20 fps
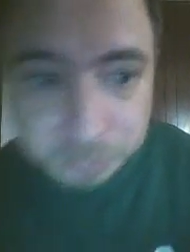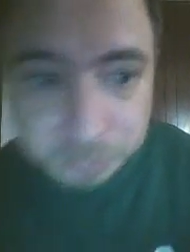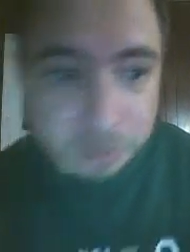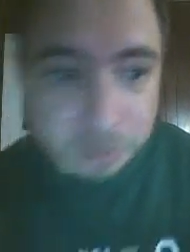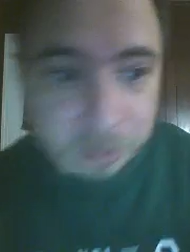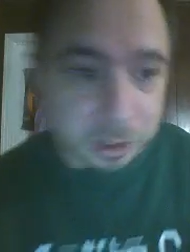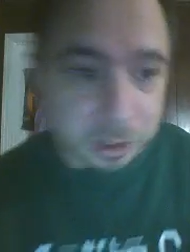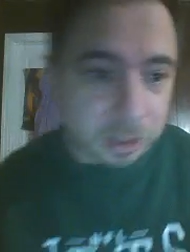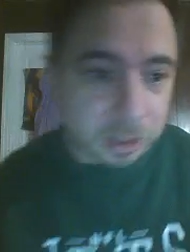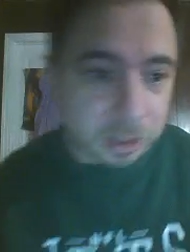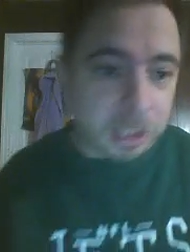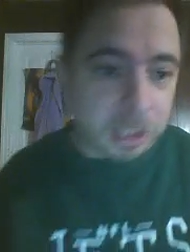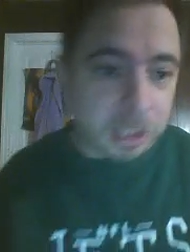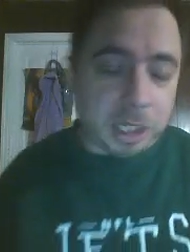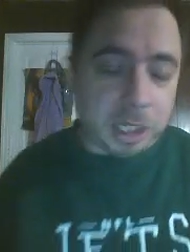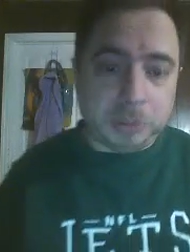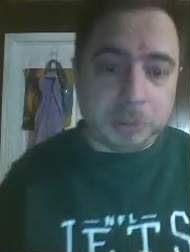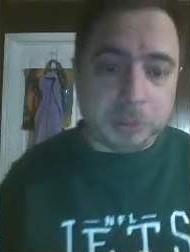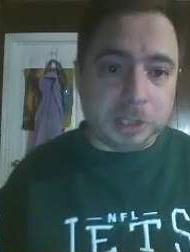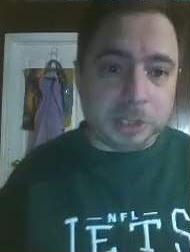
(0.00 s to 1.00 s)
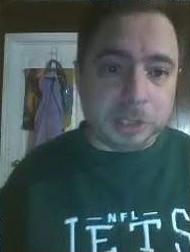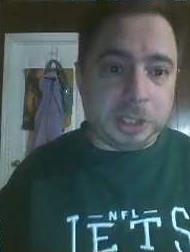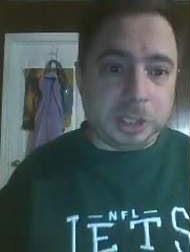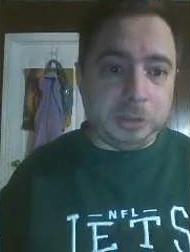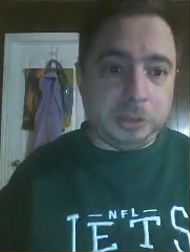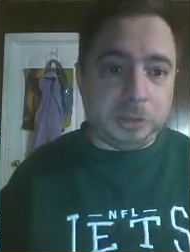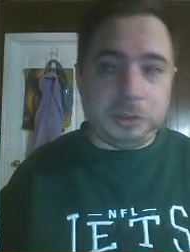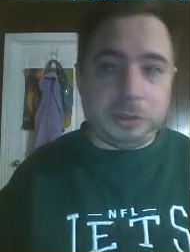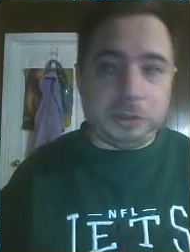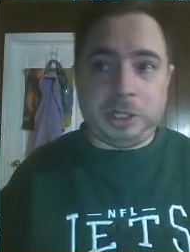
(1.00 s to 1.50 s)
But I'm gonna
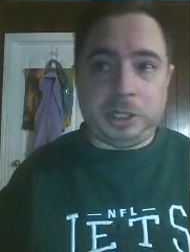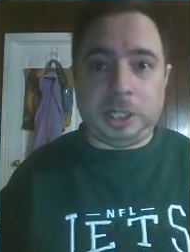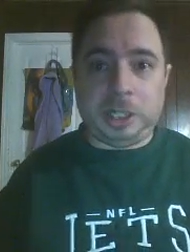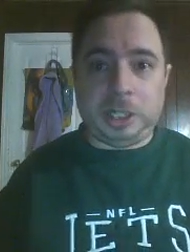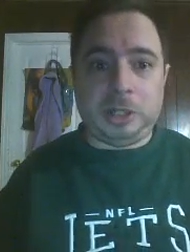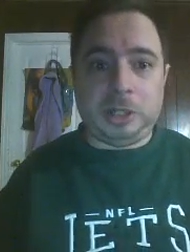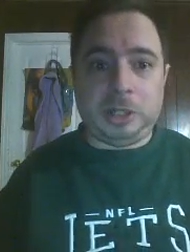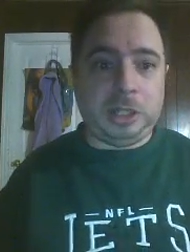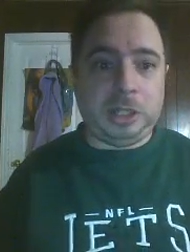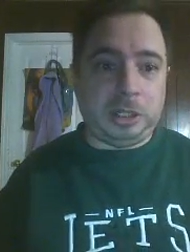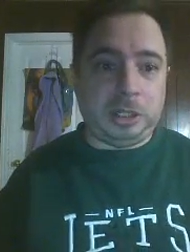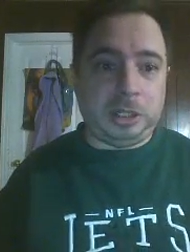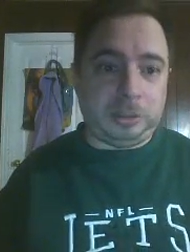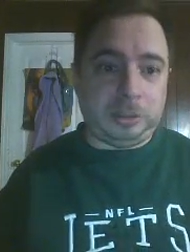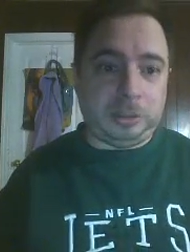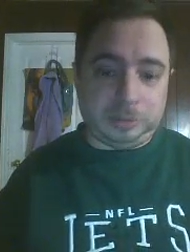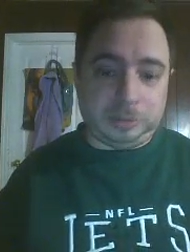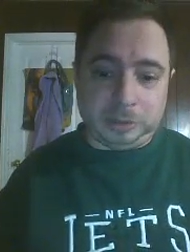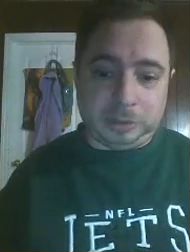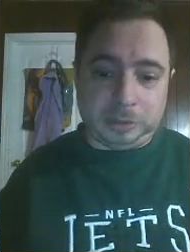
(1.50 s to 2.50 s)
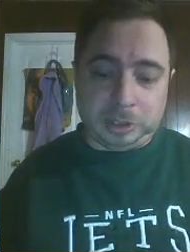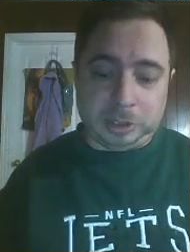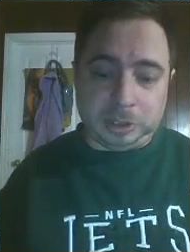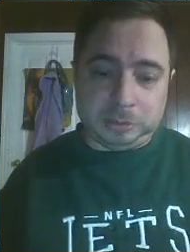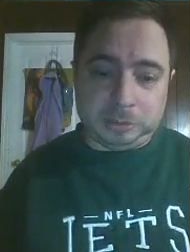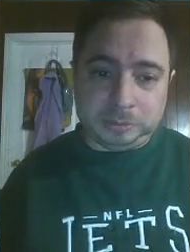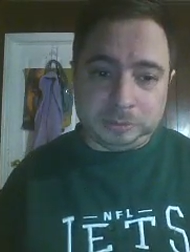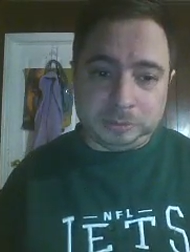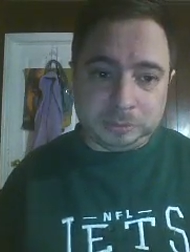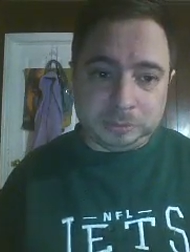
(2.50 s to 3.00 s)
tell you right now, I,
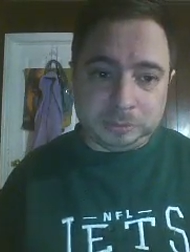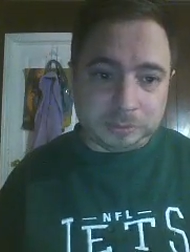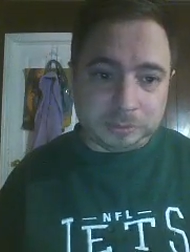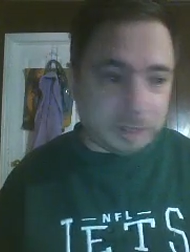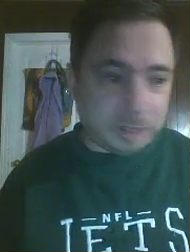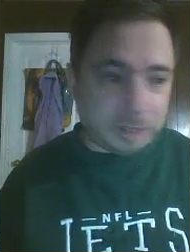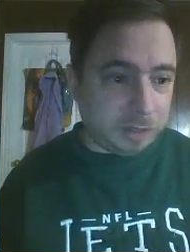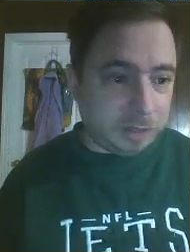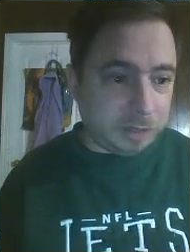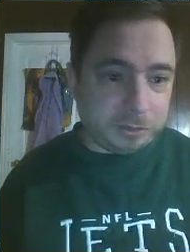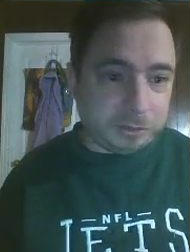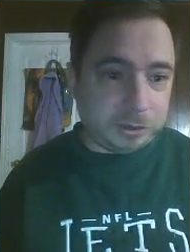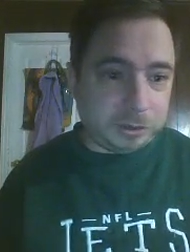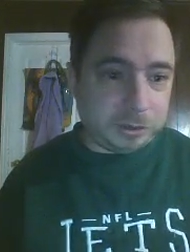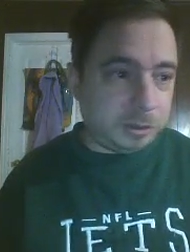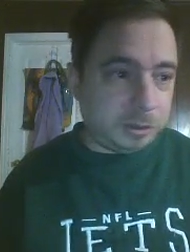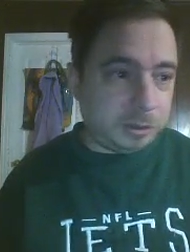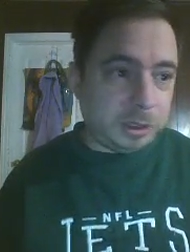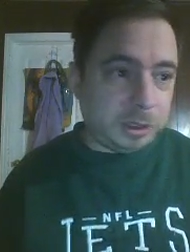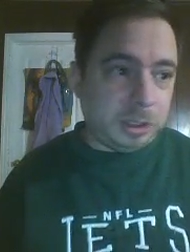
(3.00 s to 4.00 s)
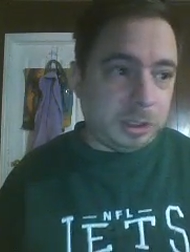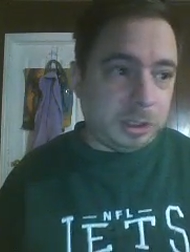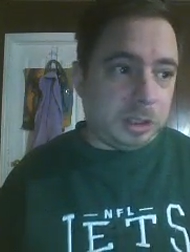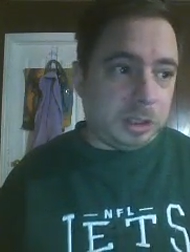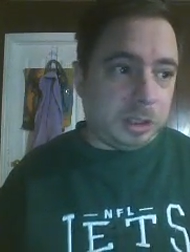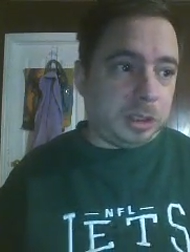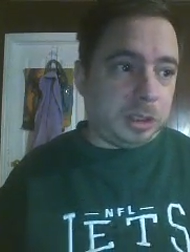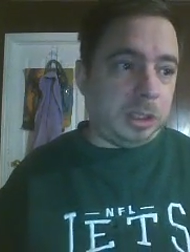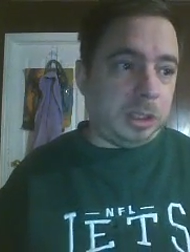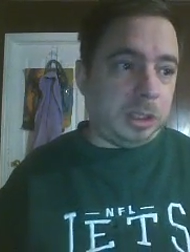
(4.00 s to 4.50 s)
I if
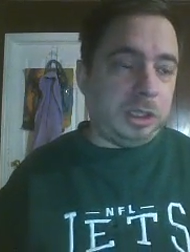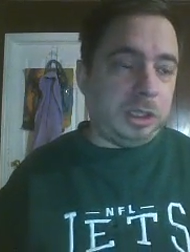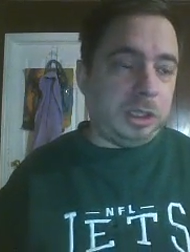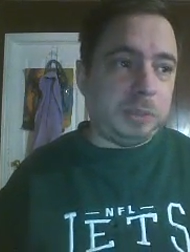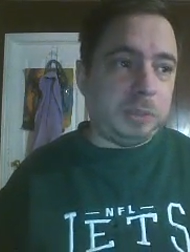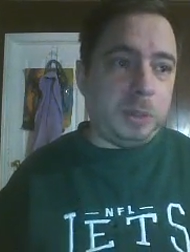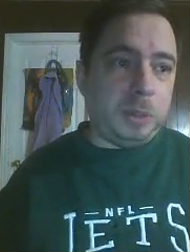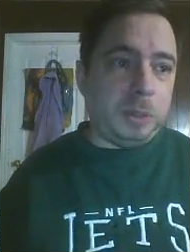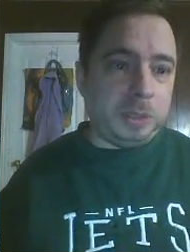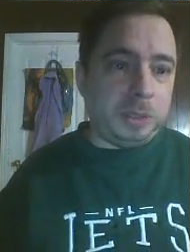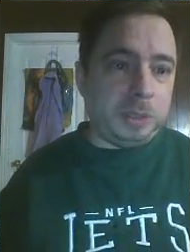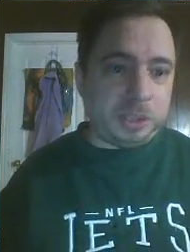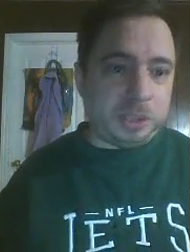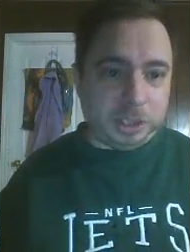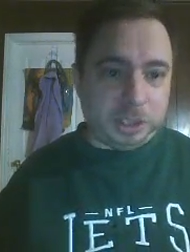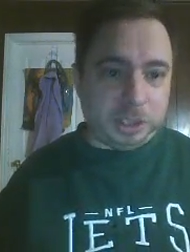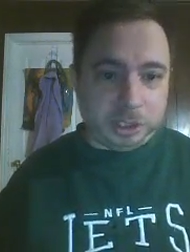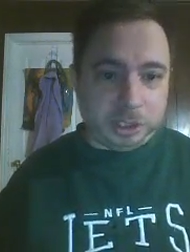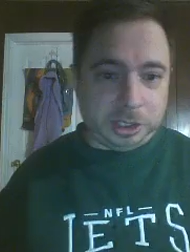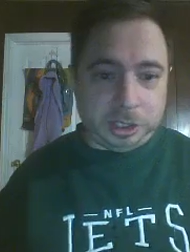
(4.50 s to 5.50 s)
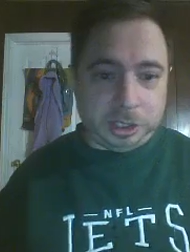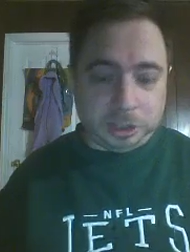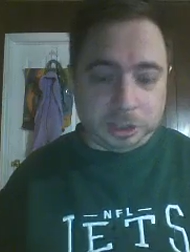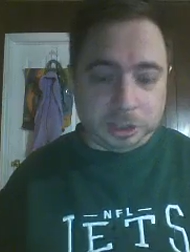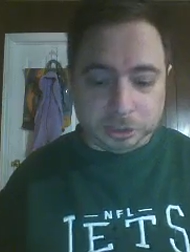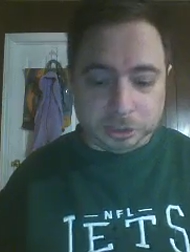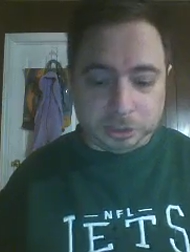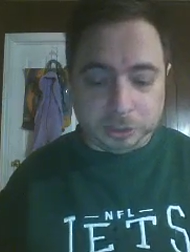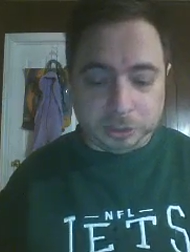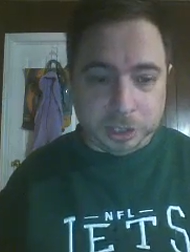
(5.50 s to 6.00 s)
in this moment is listening to
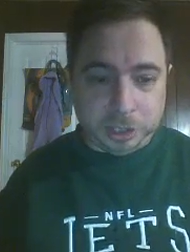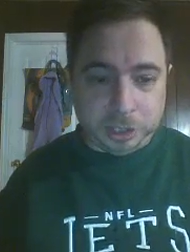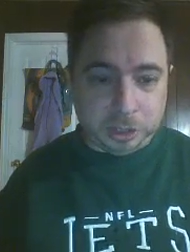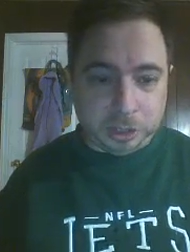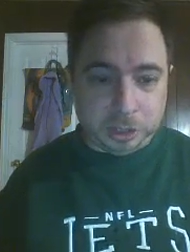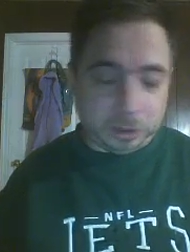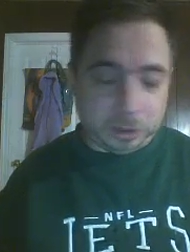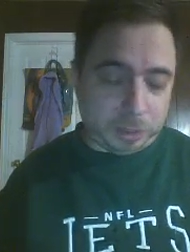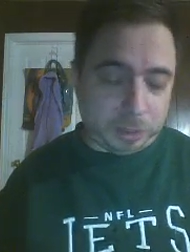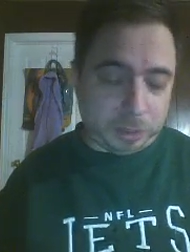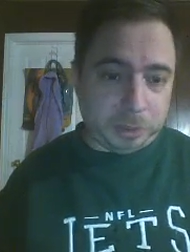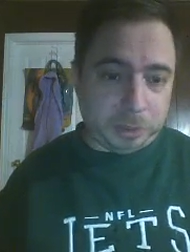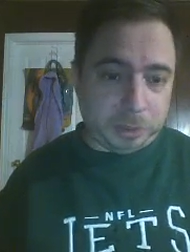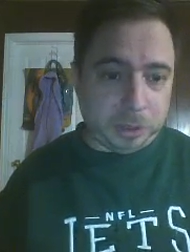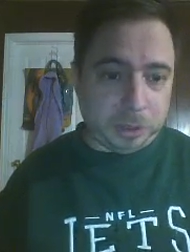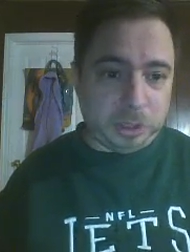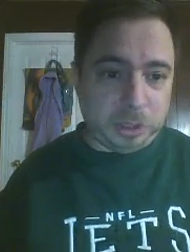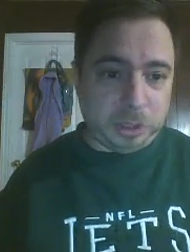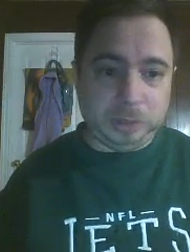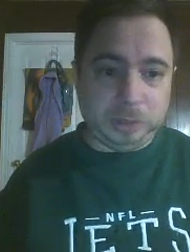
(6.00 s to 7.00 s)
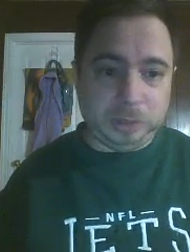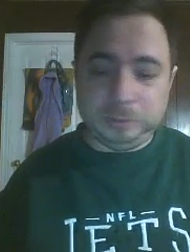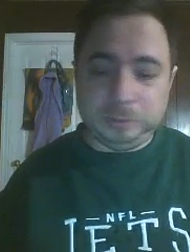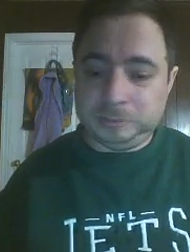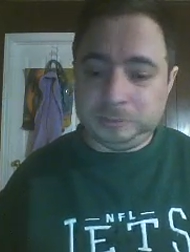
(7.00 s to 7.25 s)
this video, and probably are,